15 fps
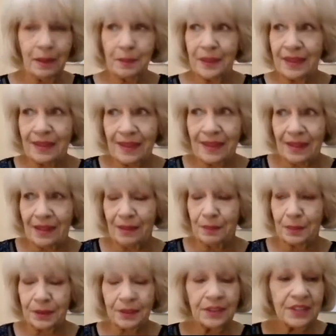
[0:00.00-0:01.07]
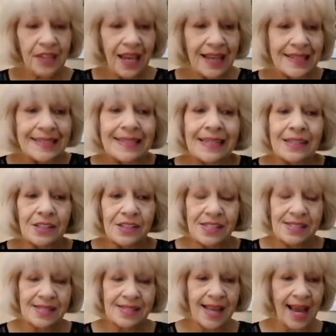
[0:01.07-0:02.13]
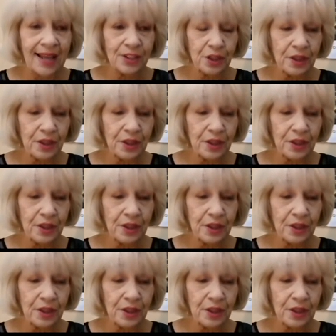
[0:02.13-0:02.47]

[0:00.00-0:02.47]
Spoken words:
but they burnt a deer statue